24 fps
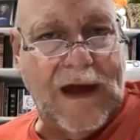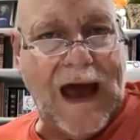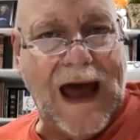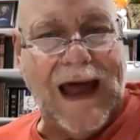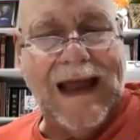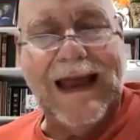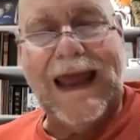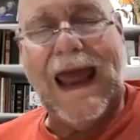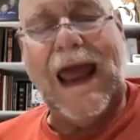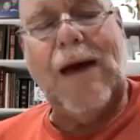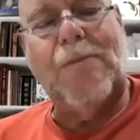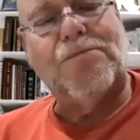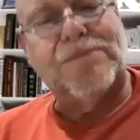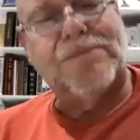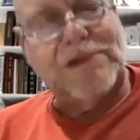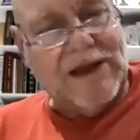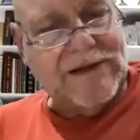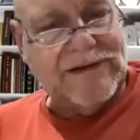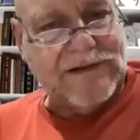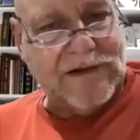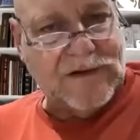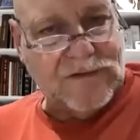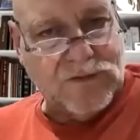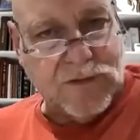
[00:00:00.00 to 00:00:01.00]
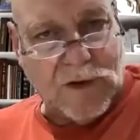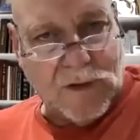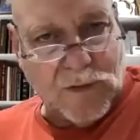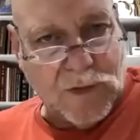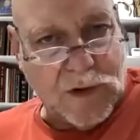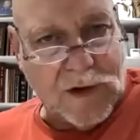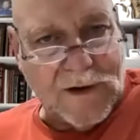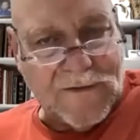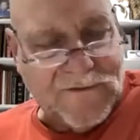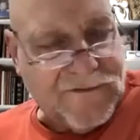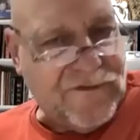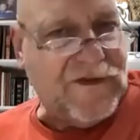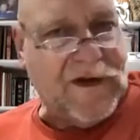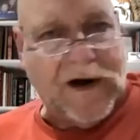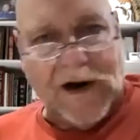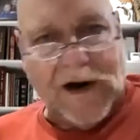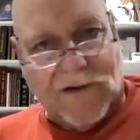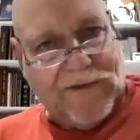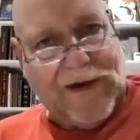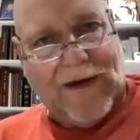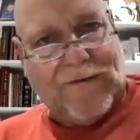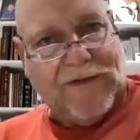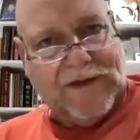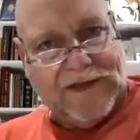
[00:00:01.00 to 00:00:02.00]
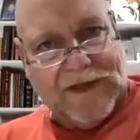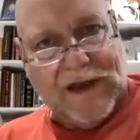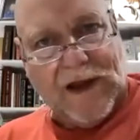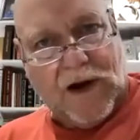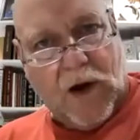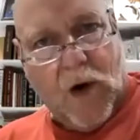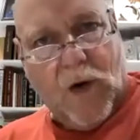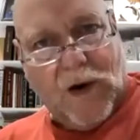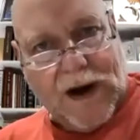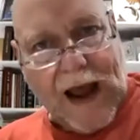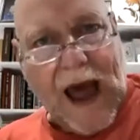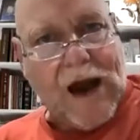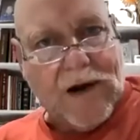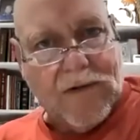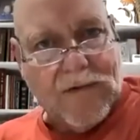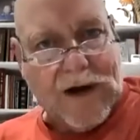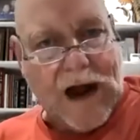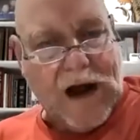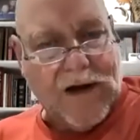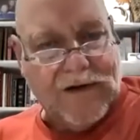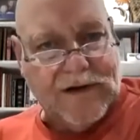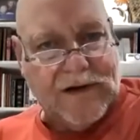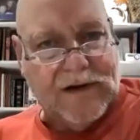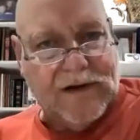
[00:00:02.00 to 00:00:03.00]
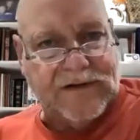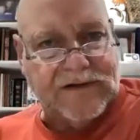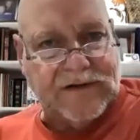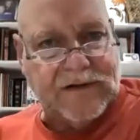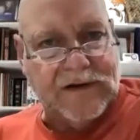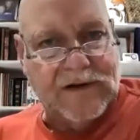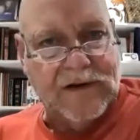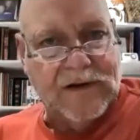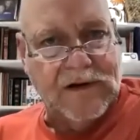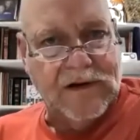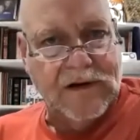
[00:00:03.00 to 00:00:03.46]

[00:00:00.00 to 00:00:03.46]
God can't bless us when we're in fear of everything going on around us.